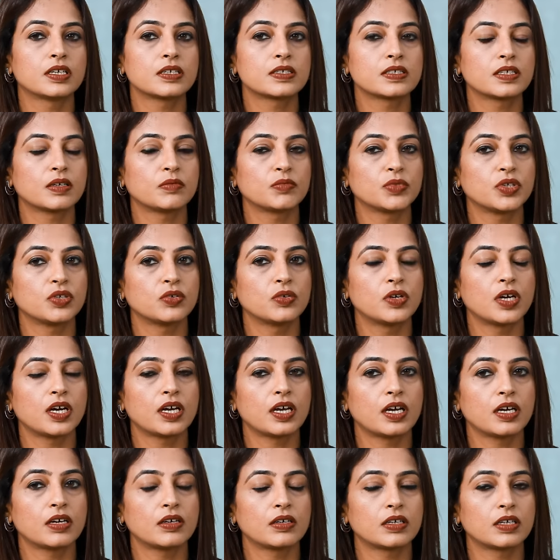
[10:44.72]
there are some
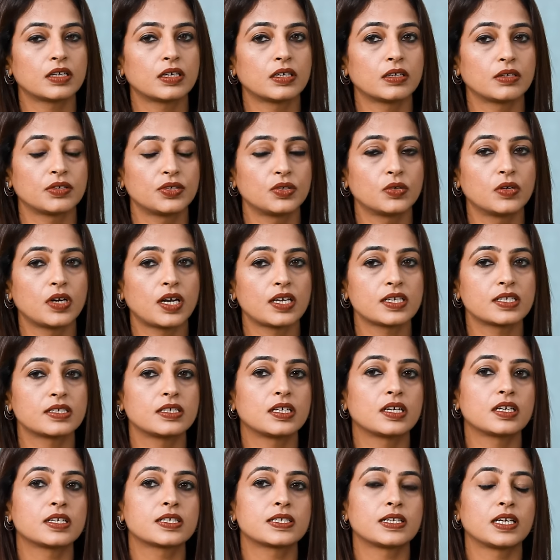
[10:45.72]
yoga,
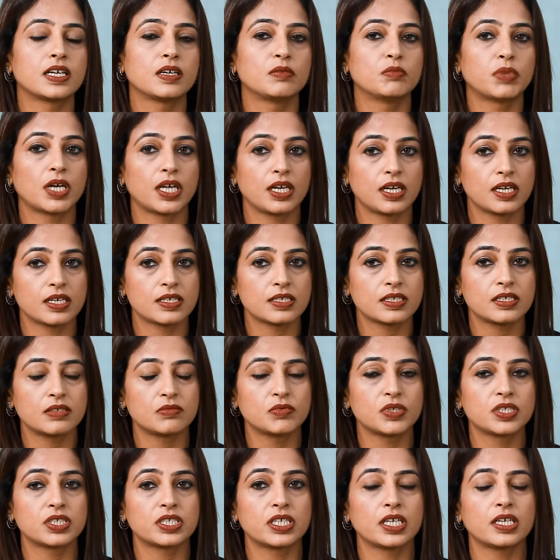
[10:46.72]
yogasanas like
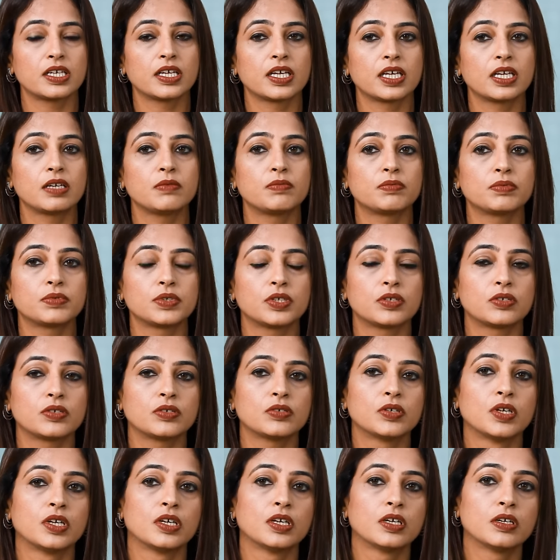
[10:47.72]
Balasana, which can help, you
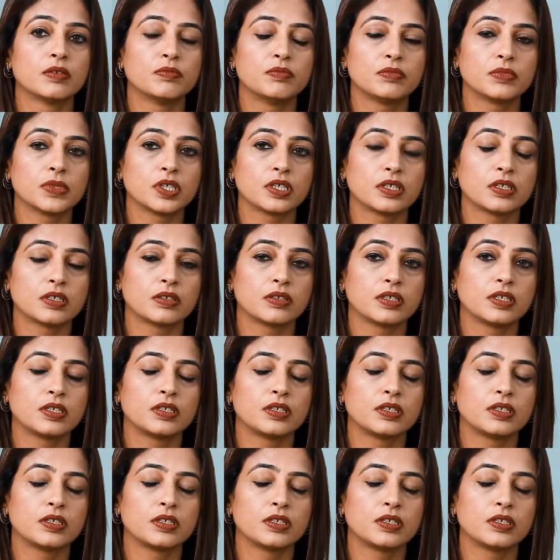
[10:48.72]
know,